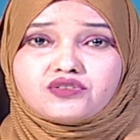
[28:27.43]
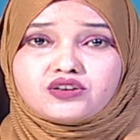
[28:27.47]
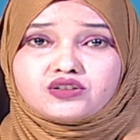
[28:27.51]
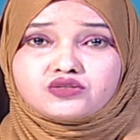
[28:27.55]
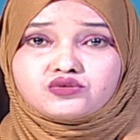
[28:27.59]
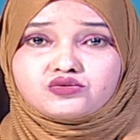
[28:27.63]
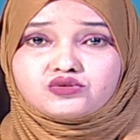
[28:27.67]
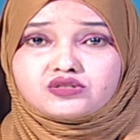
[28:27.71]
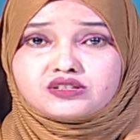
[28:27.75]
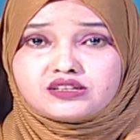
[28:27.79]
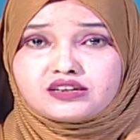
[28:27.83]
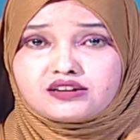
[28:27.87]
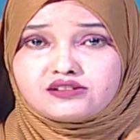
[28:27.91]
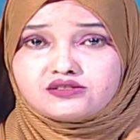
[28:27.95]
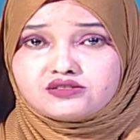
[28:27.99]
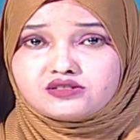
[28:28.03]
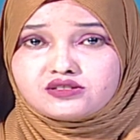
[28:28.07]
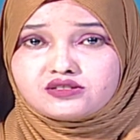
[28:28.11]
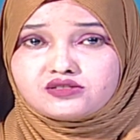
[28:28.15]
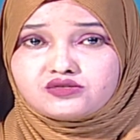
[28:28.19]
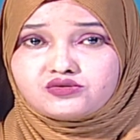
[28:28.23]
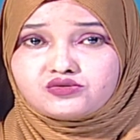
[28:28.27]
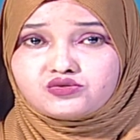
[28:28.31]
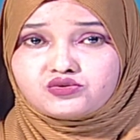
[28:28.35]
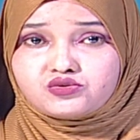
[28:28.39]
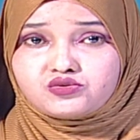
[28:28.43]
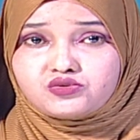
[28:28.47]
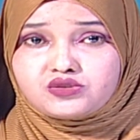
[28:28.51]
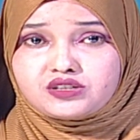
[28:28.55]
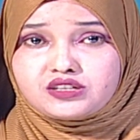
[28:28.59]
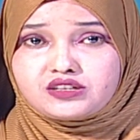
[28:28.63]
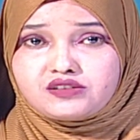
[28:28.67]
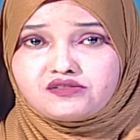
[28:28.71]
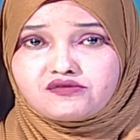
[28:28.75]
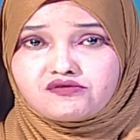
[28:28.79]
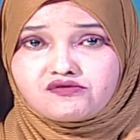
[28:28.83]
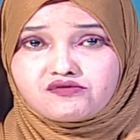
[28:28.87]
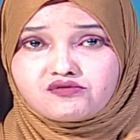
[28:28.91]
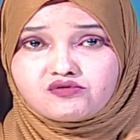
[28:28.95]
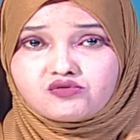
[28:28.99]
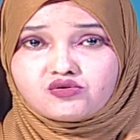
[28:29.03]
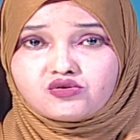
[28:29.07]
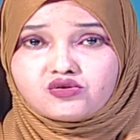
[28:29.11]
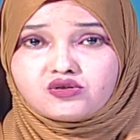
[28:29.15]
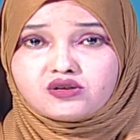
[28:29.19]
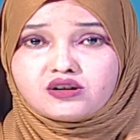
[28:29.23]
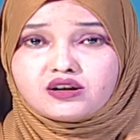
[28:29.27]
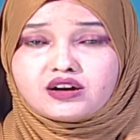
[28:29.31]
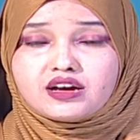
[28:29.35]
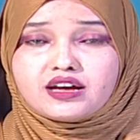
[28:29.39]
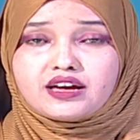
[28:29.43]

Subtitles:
2024